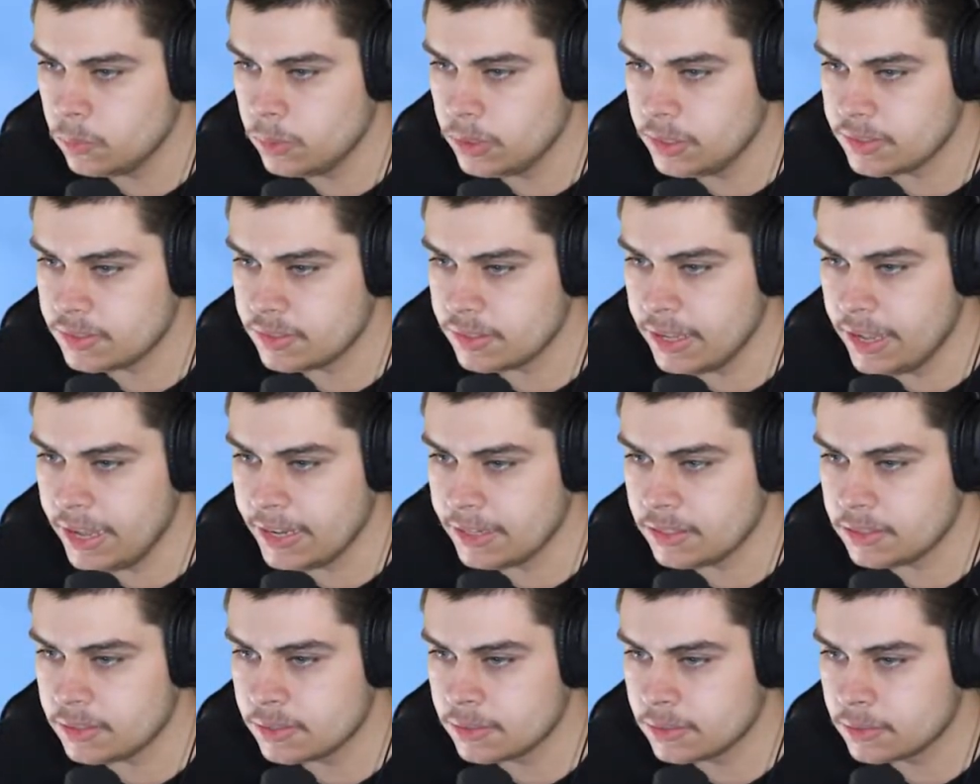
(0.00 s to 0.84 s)
What is
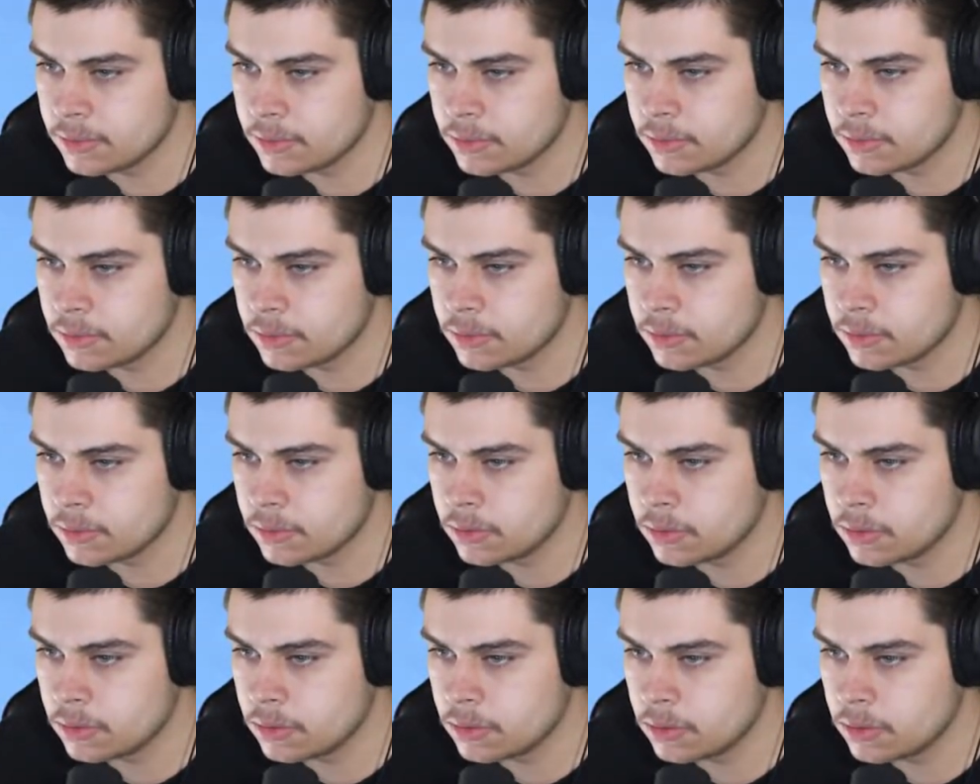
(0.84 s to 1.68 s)
that?
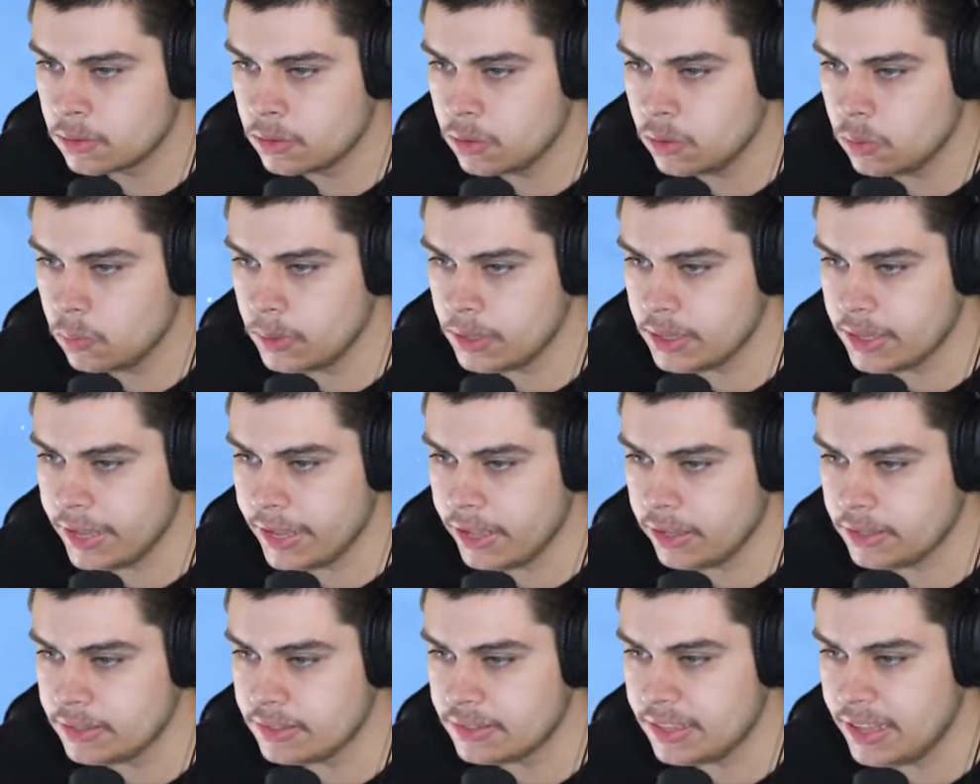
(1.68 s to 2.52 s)
What the
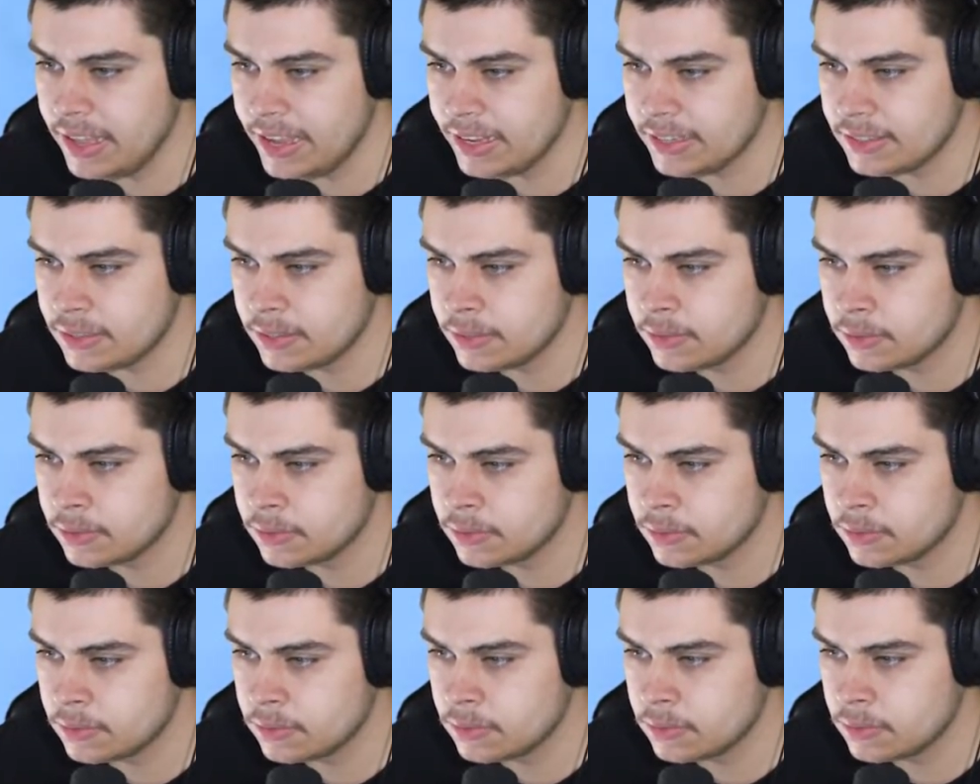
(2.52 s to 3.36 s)
hell is that?
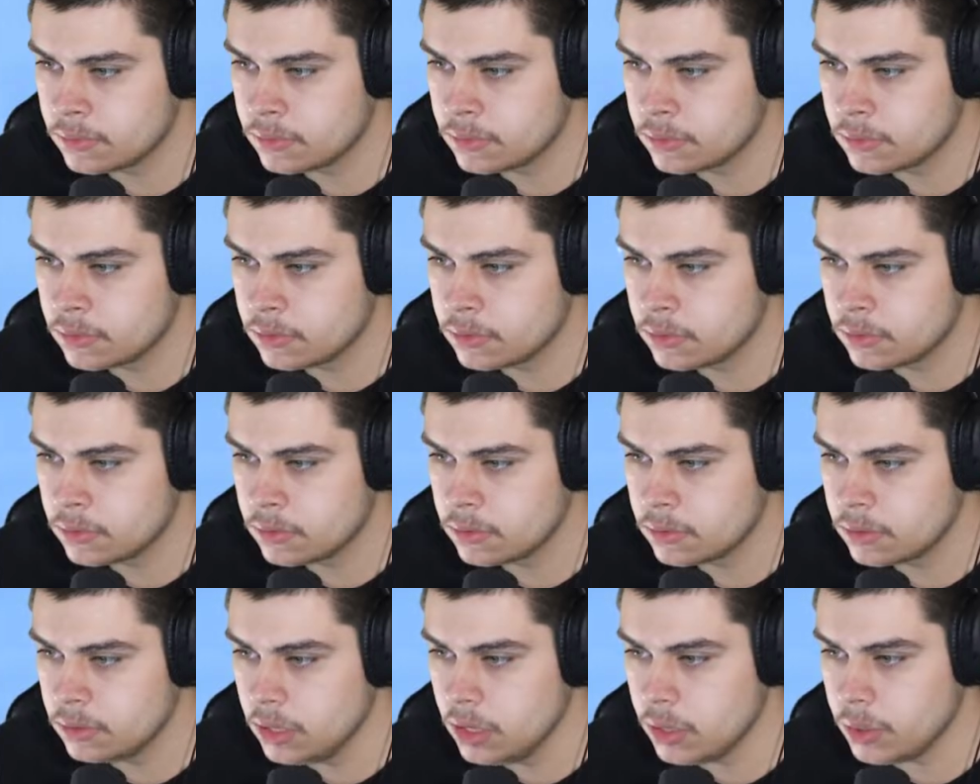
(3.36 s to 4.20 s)

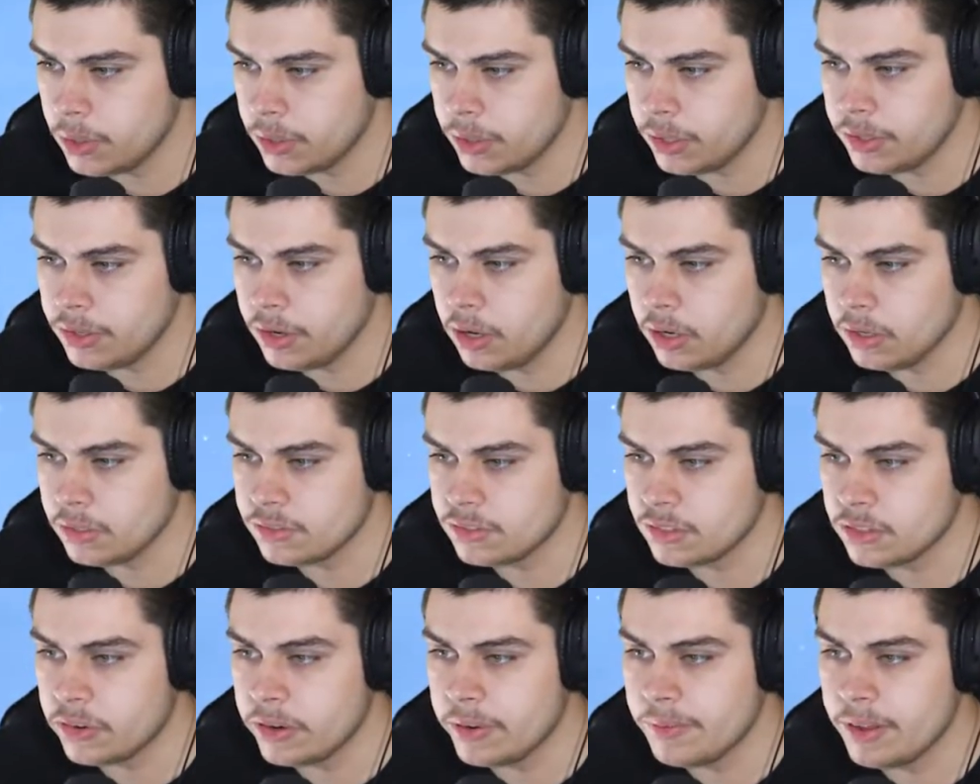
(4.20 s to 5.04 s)
Oh, the
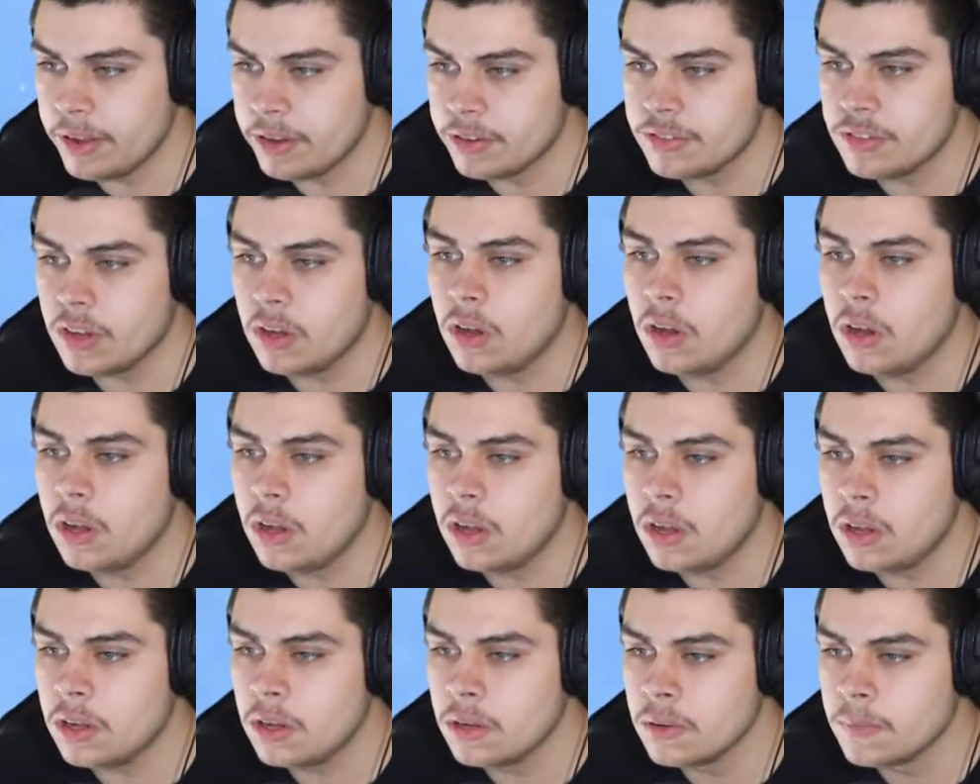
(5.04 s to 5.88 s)
dogs. The Grievounds.
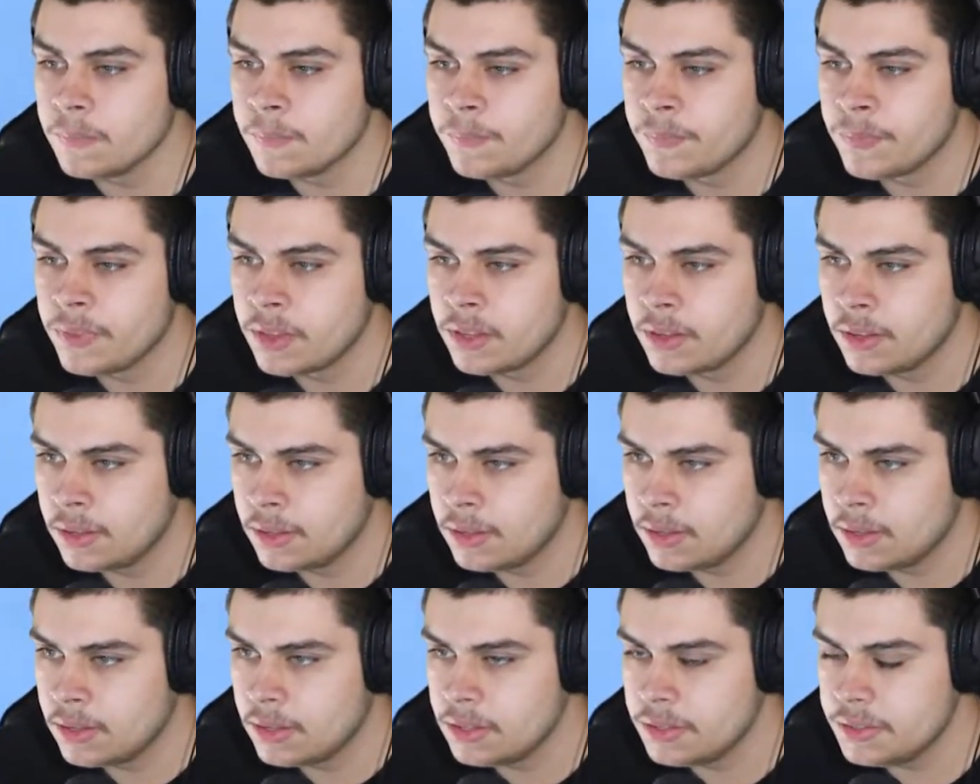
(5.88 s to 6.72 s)
Aw.
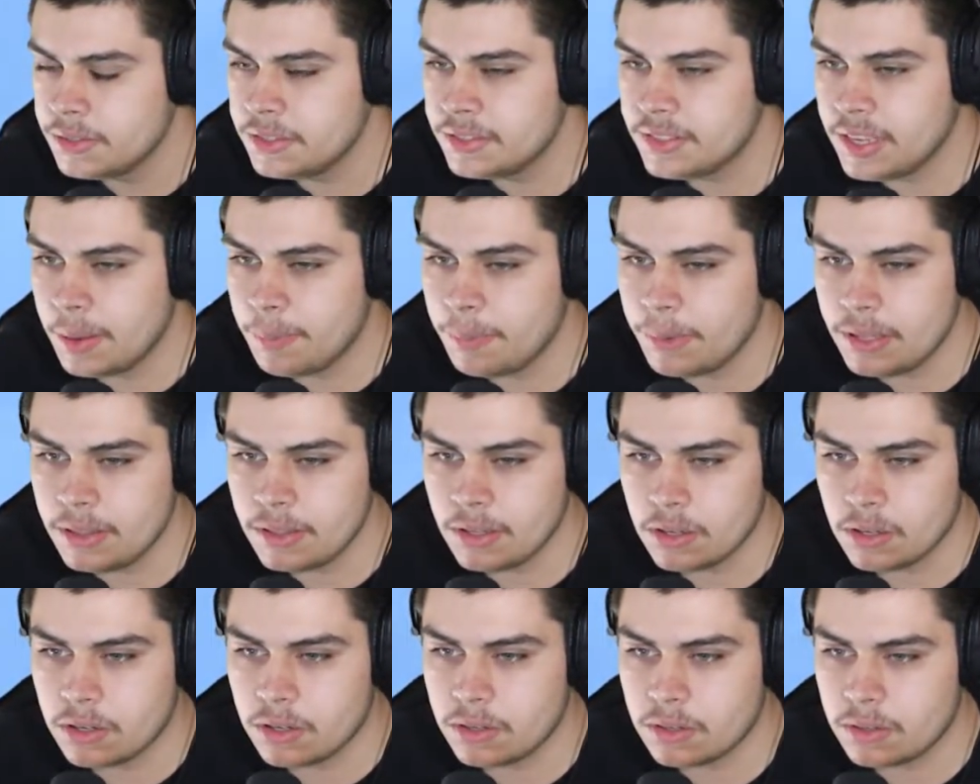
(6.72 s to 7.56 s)
Does that mean
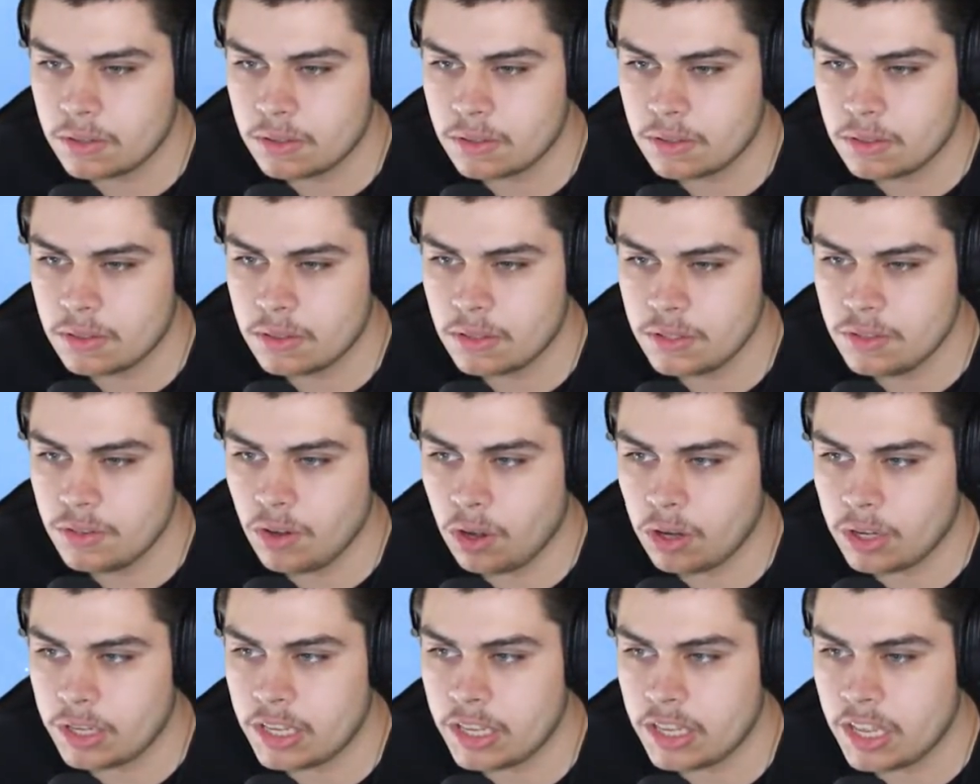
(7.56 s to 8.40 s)
the
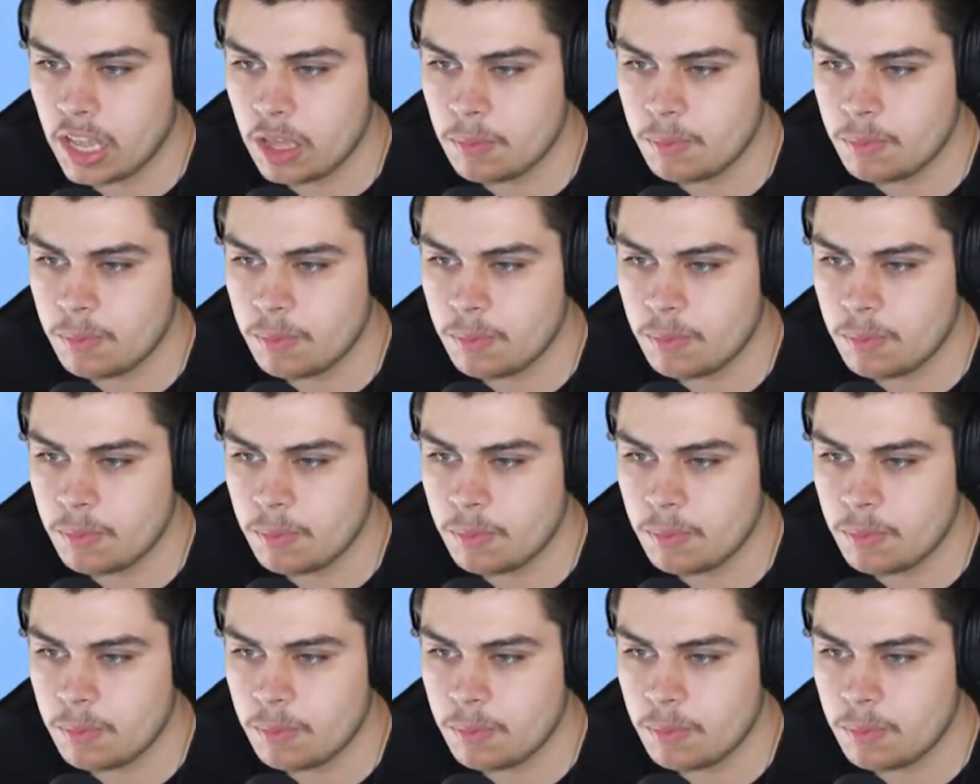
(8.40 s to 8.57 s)
the he